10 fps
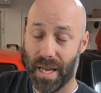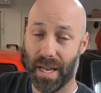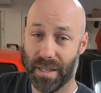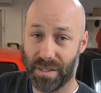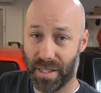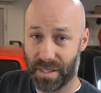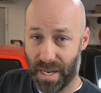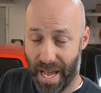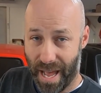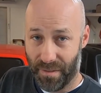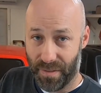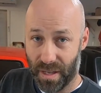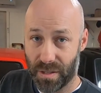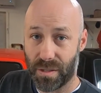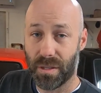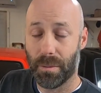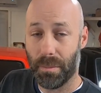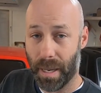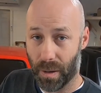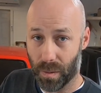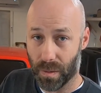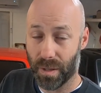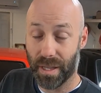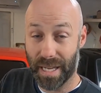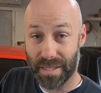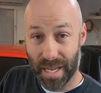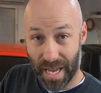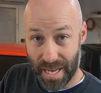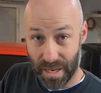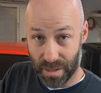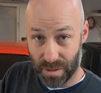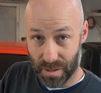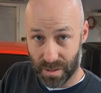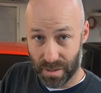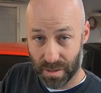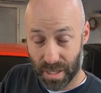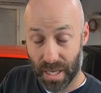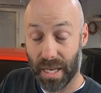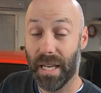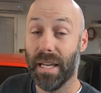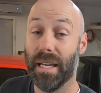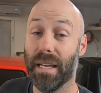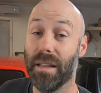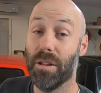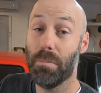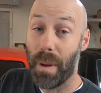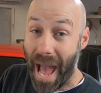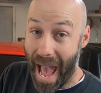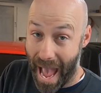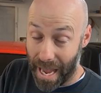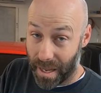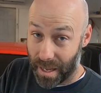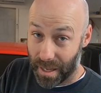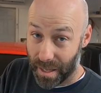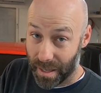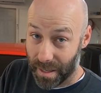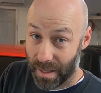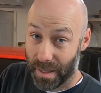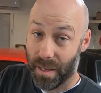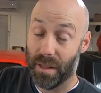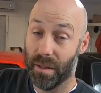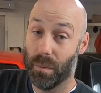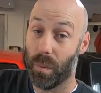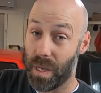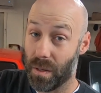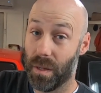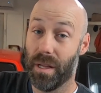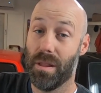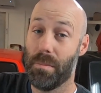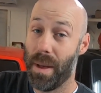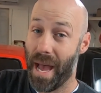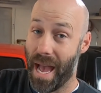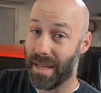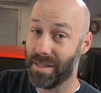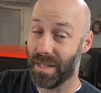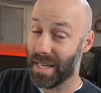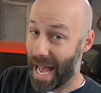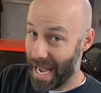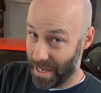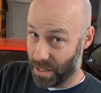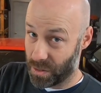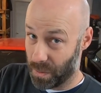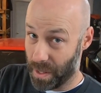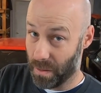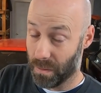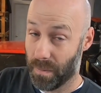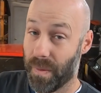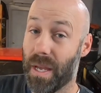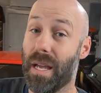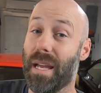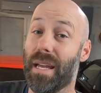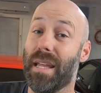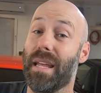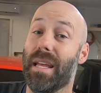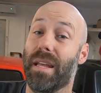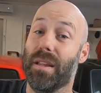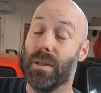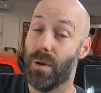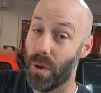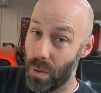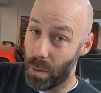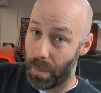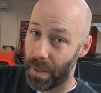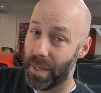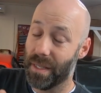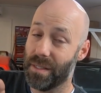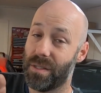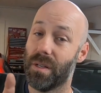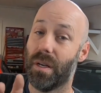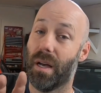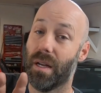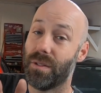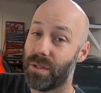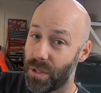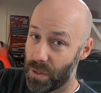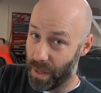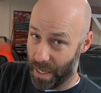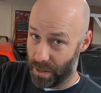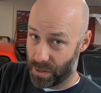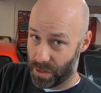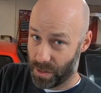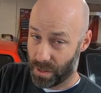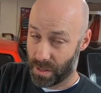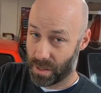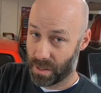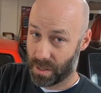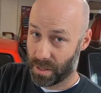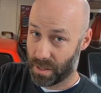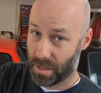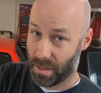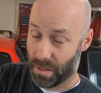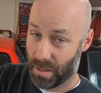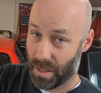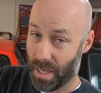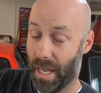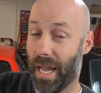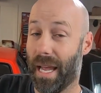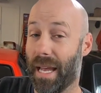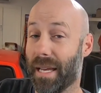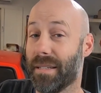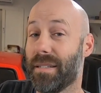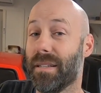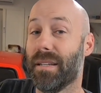and a 6.5 inch barrel. That's 8 inches. In the back, the wheel in the back is a 9-inch wheel. The hoop is a 2-inch. And